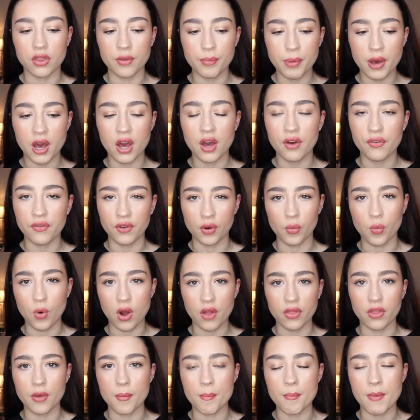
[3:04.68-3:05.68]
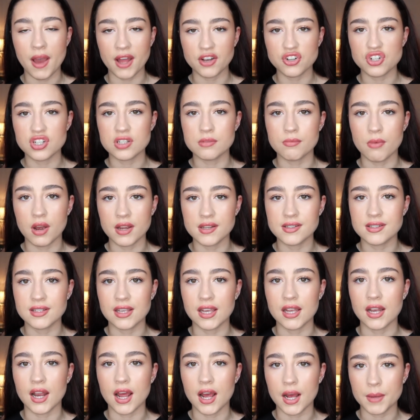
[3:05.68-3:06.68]
the perfect one that matches my
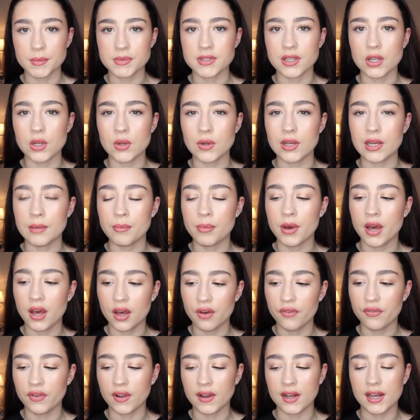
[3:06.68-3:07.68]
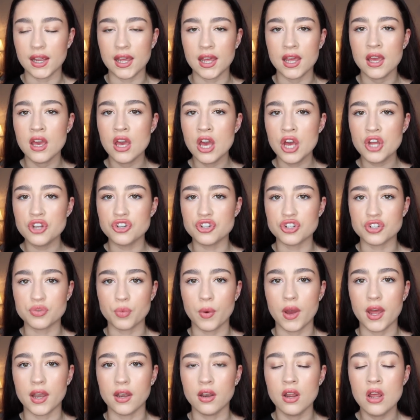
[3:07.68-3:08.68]
skin absolutely perfectly.
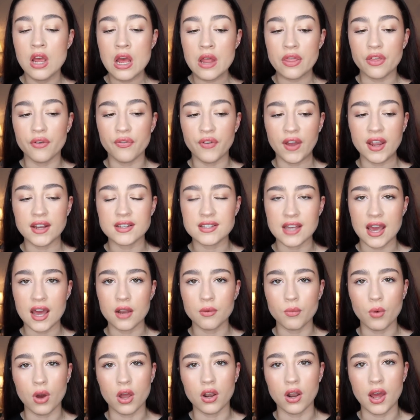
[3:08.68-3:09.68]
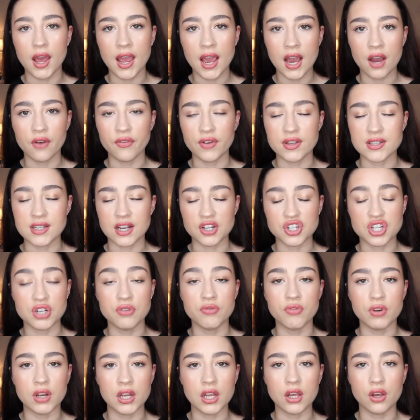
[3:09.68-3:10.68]
Just when the fake tan one I have is
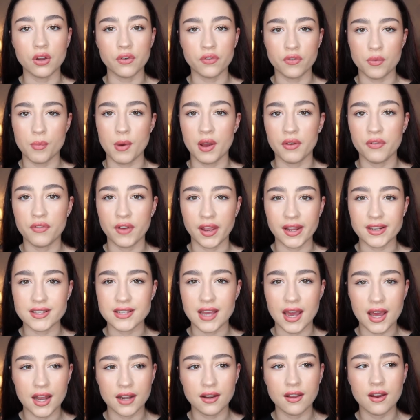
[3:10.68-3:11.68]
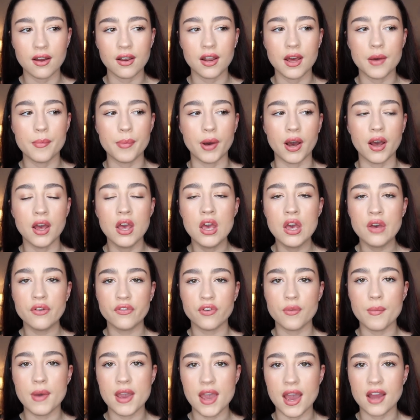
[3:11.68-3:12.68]
actually really good for my fake tan colour, but
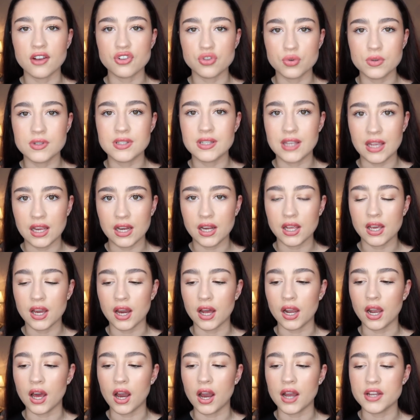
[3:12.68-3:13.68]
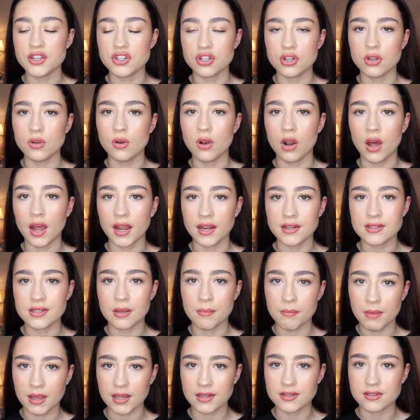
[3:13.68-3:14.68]
for my actual skin colour I do like
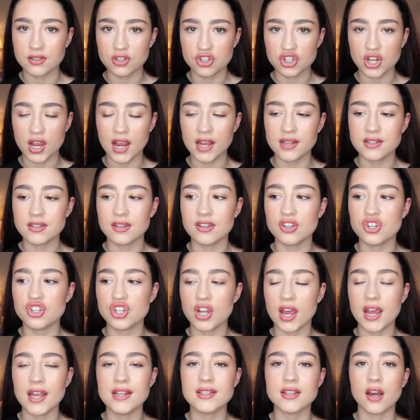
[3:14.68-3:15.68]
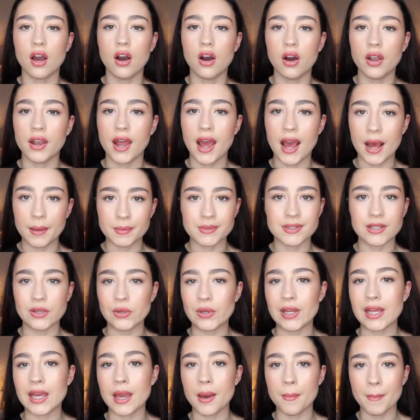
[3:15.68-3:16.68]
to mix the shades. So the shades aren't
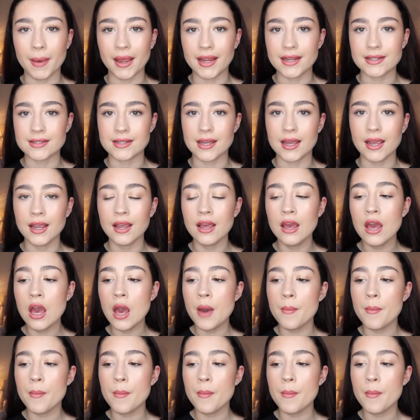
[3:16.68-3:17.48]
absolutely amazing,